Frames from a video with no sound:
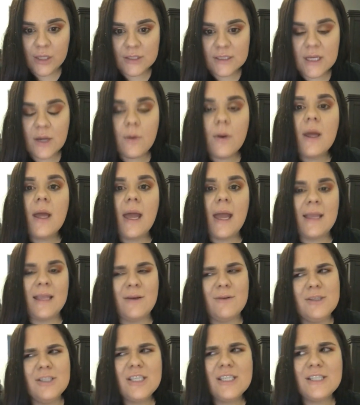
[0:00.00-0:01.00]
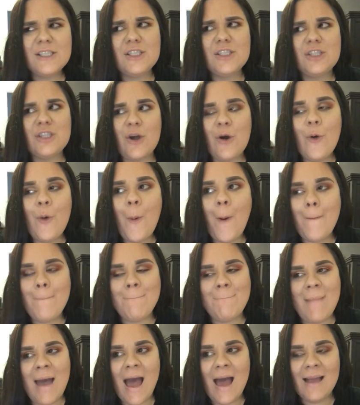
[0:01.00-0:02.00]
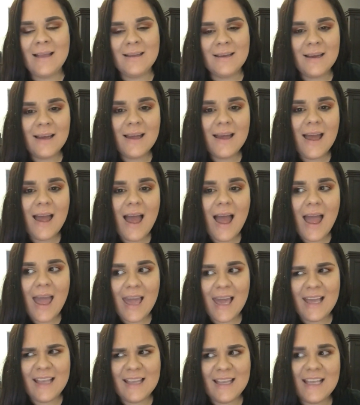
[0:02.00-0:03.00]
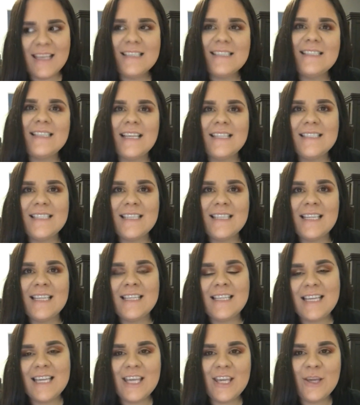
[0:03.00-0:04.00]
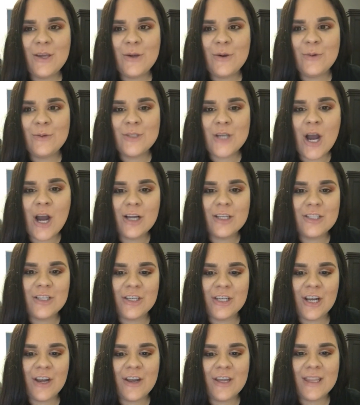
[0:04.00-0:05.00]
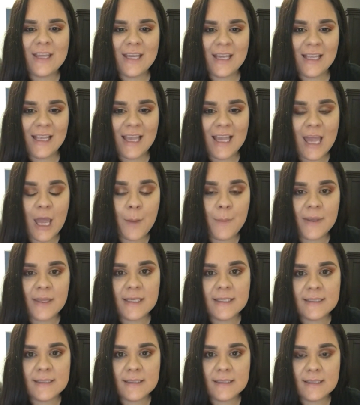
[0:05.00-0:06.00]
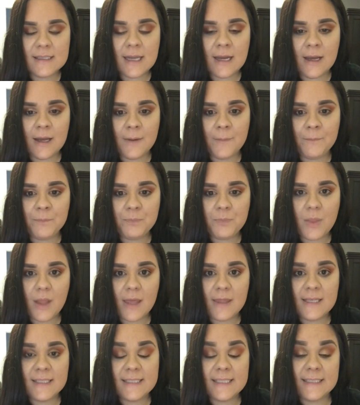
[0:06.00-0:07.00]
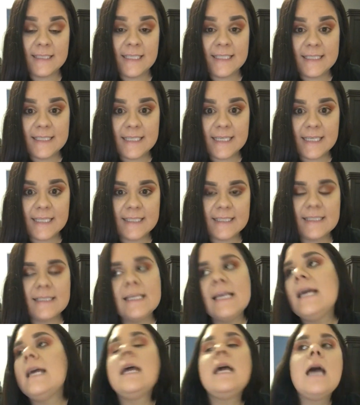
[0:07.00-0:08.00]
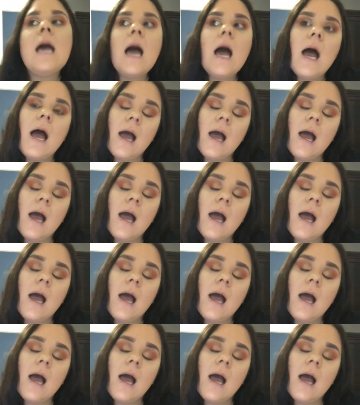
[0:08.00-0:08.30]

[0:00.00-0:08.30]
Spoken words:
What do you want to do? And I was just so mad. He sent in the NICU doctor and everything, and he gave me this the statistics